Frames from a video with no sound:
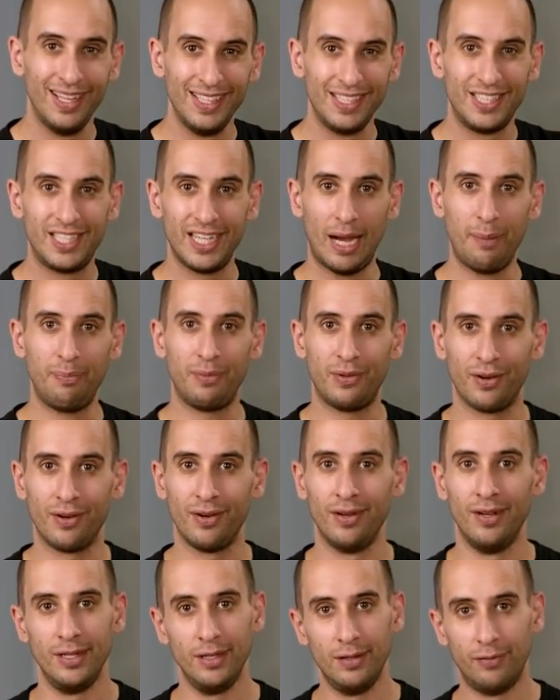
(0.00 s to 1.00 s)

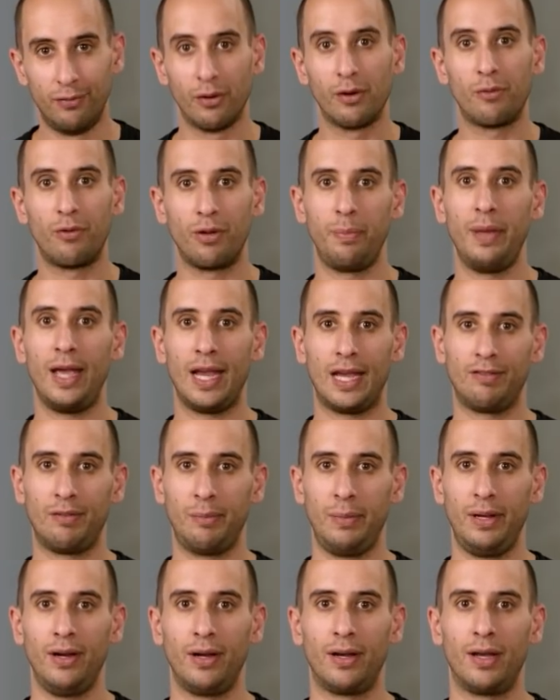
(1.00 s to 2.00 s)
chapter, you've worked with Bank of
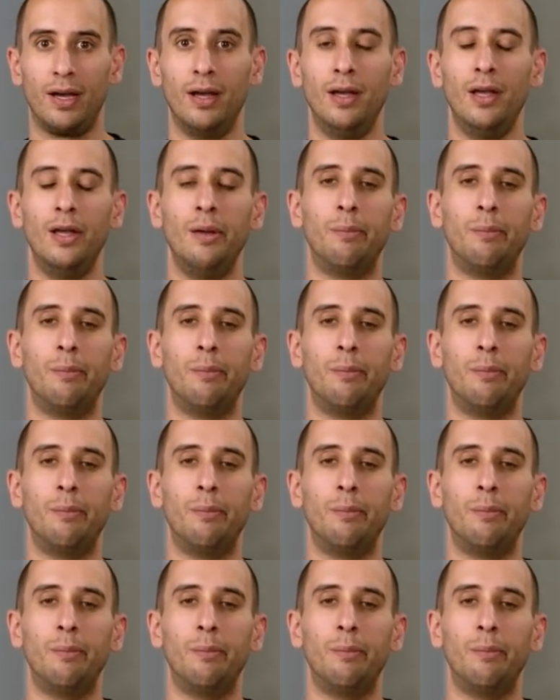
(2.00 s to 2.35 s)
America.